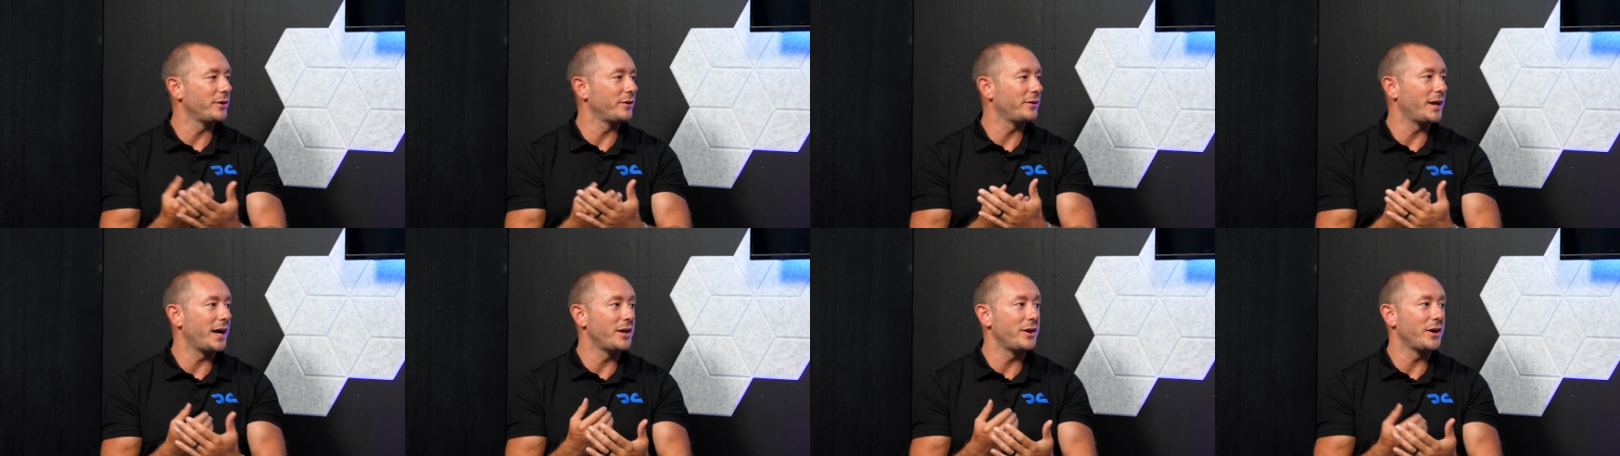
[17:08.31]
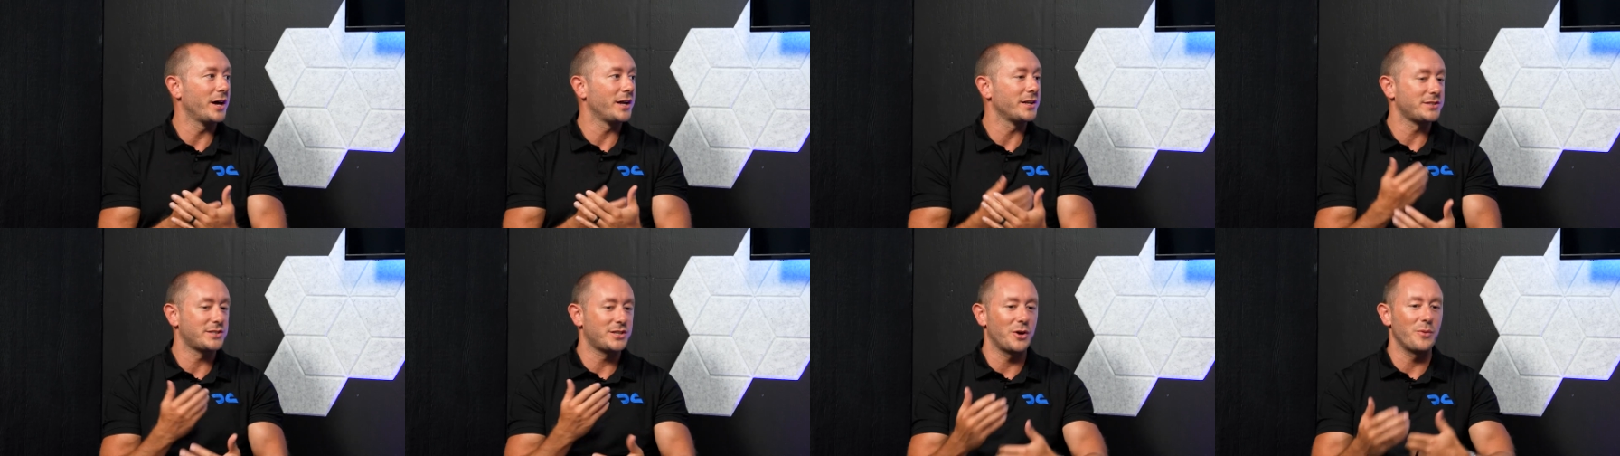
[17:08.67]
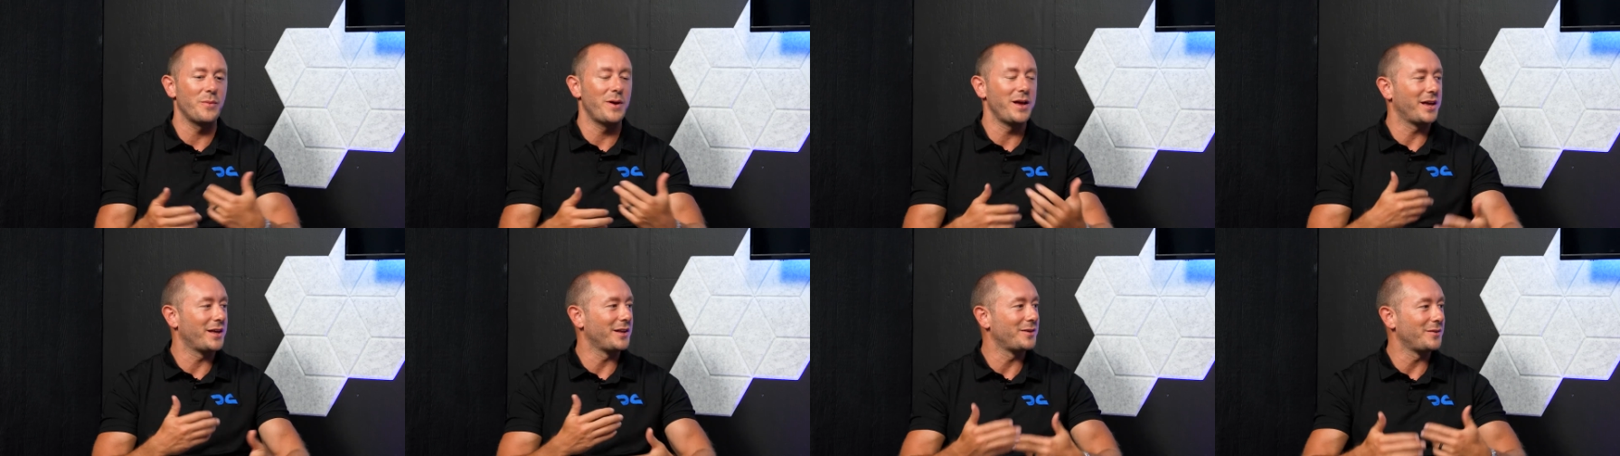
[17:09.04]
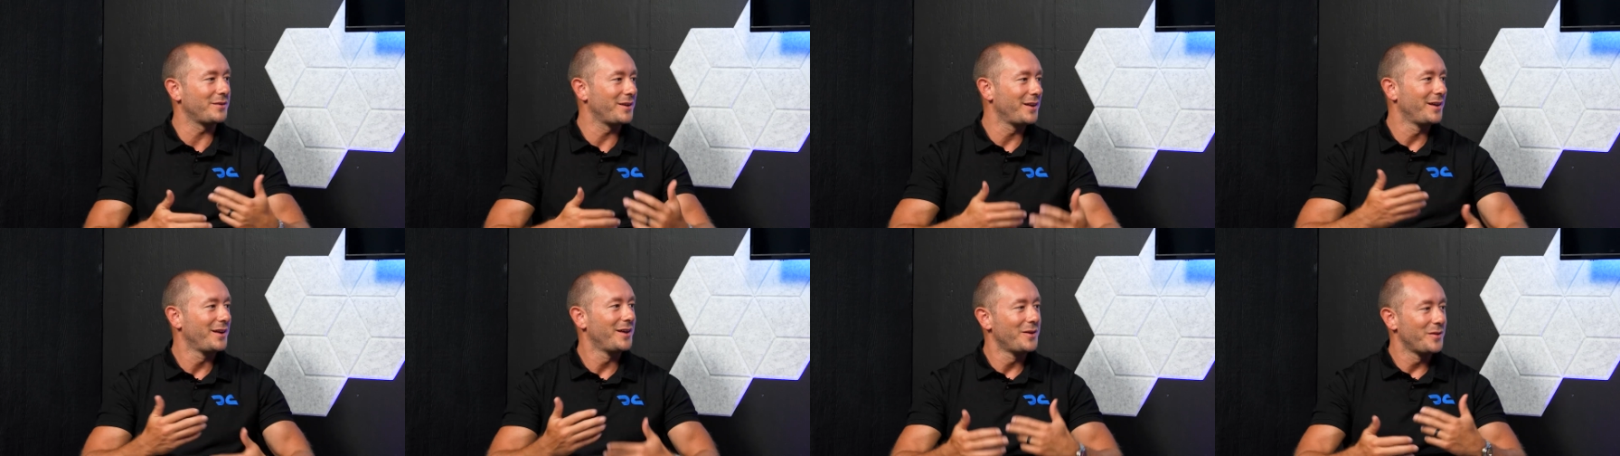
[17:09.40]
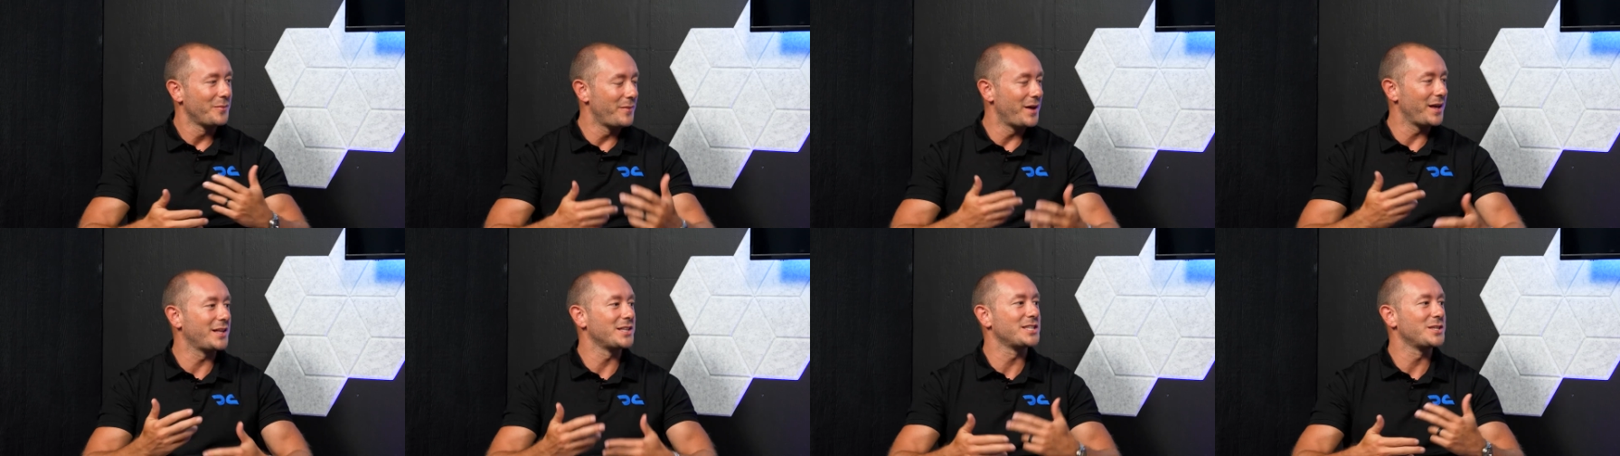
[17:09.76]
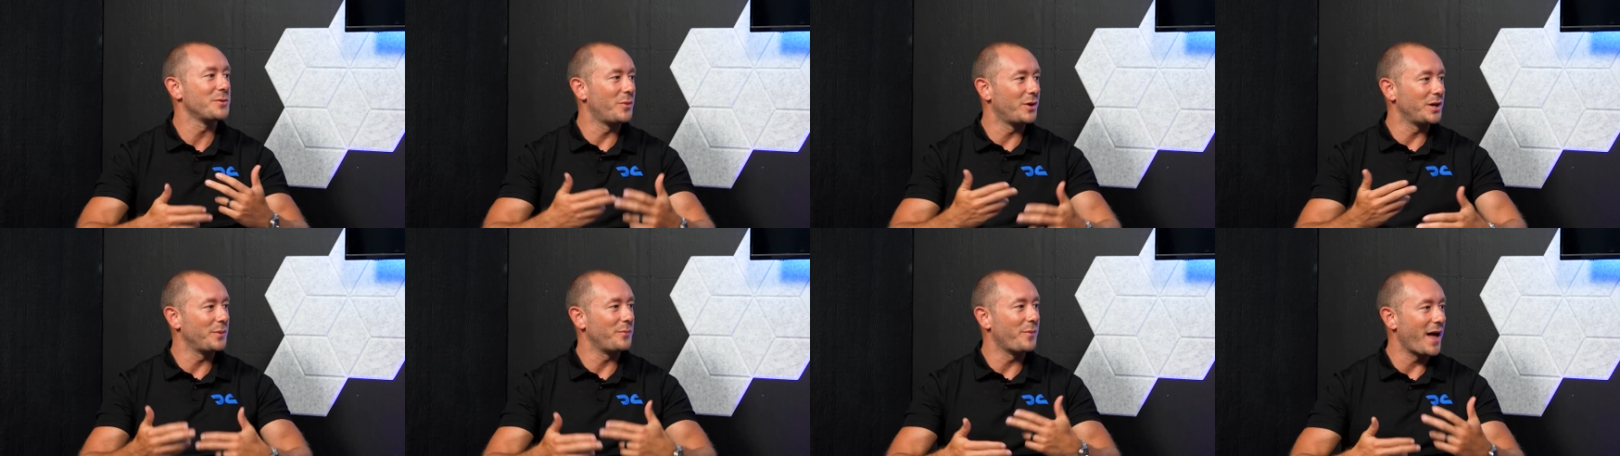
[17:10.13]
now you got to start making
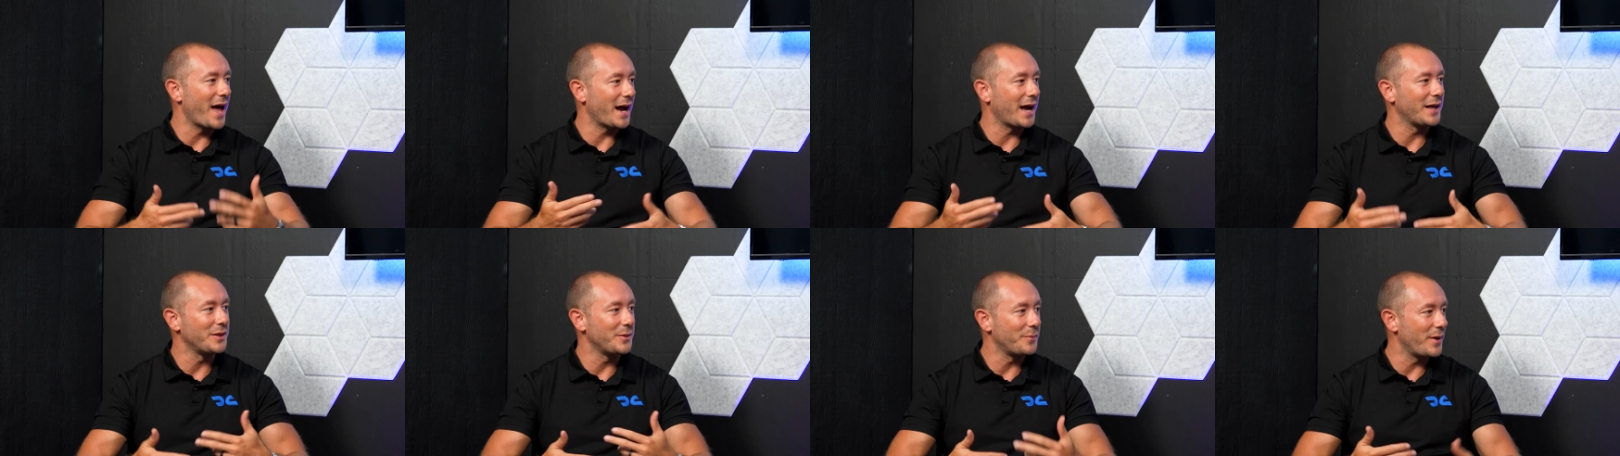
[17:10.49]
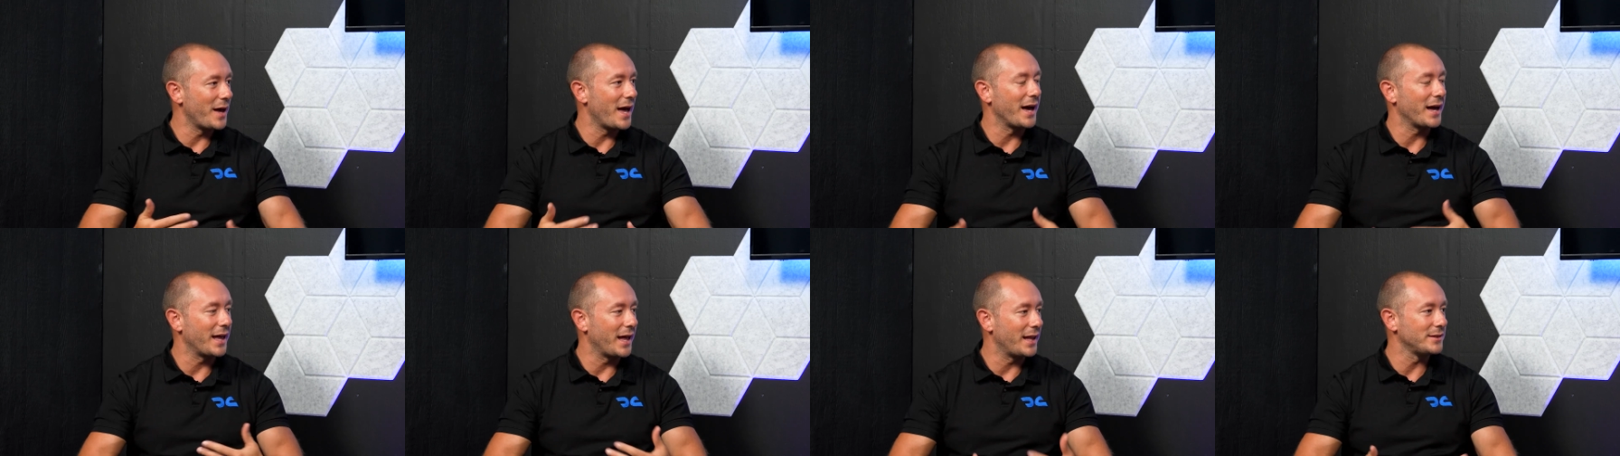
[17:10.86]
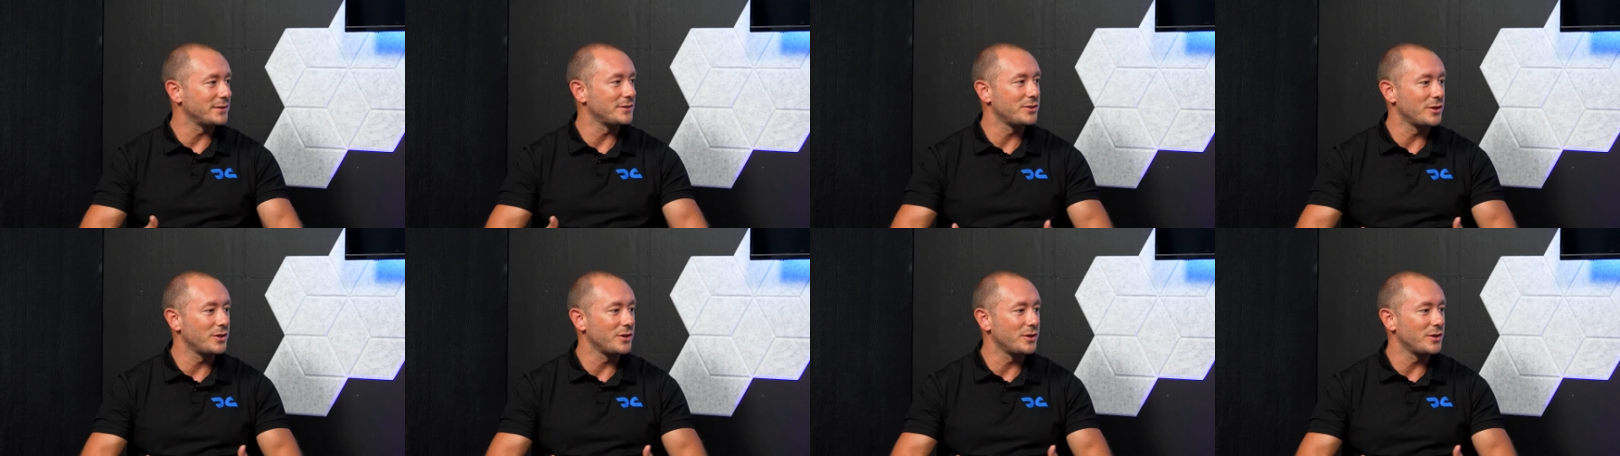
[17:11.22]
some money back on the back end.